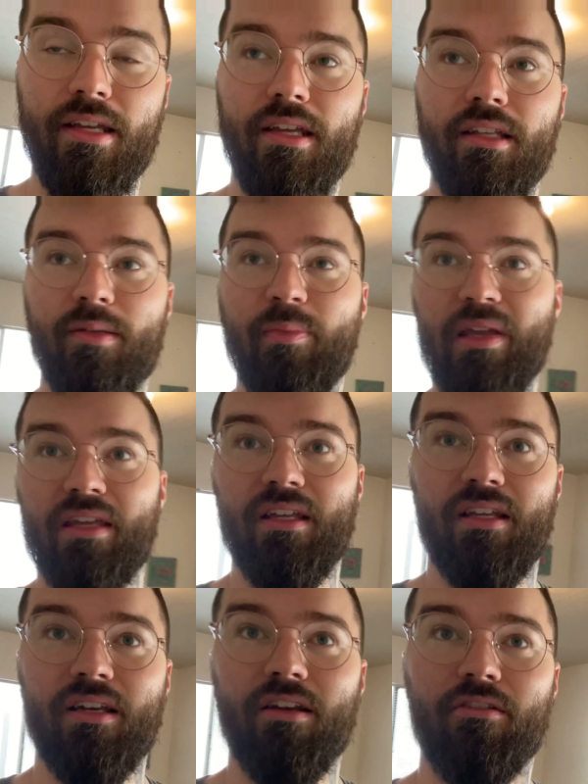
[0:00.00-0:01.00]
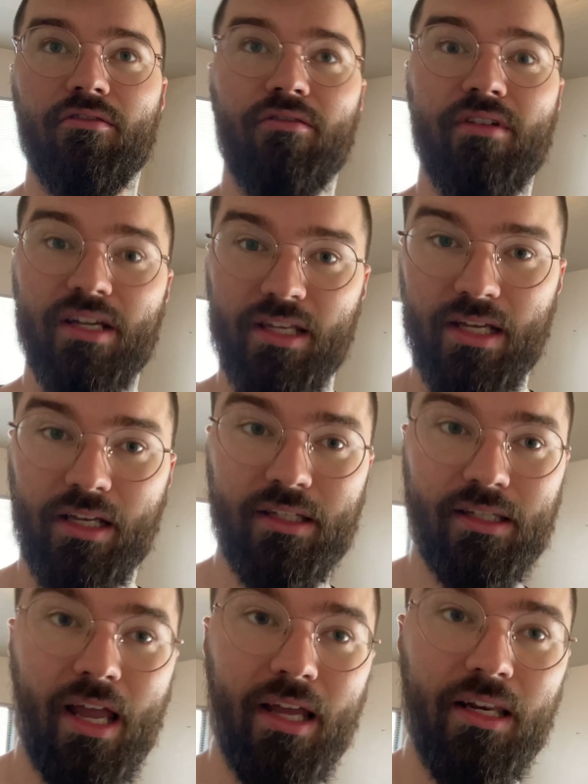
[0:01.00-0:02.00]
It's been really
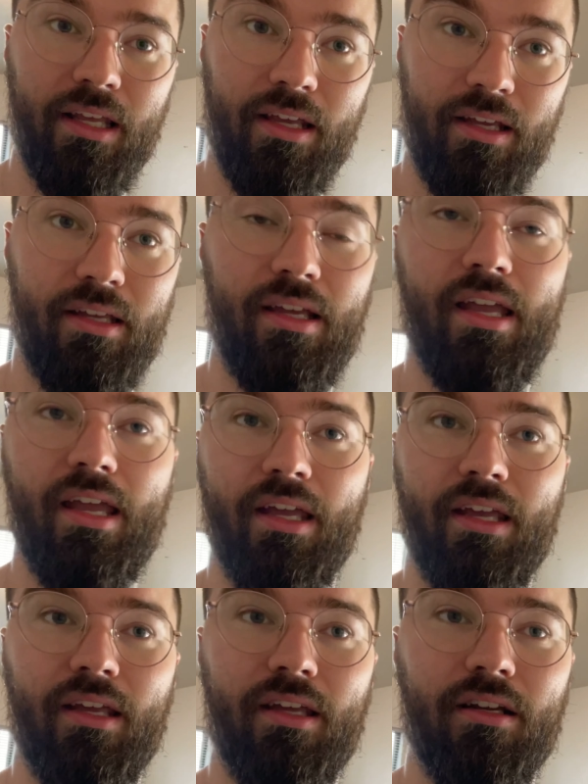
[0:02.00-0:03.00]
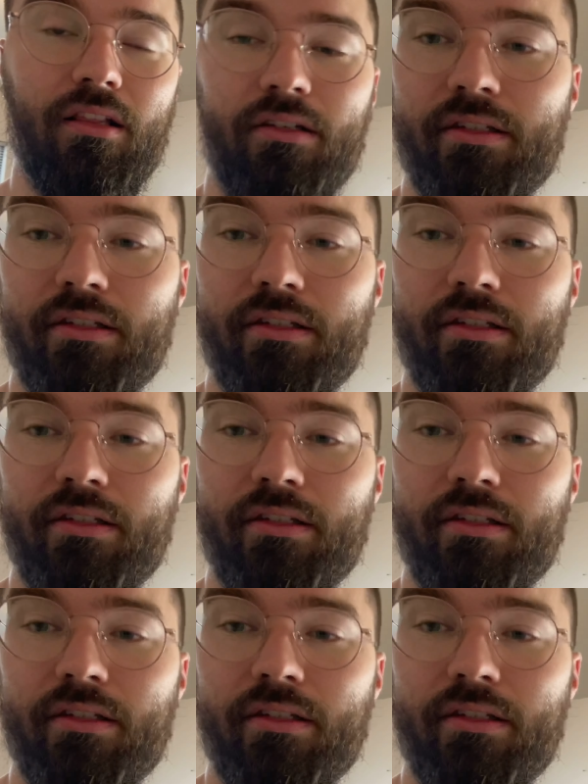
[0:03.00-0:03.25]
exciting and a little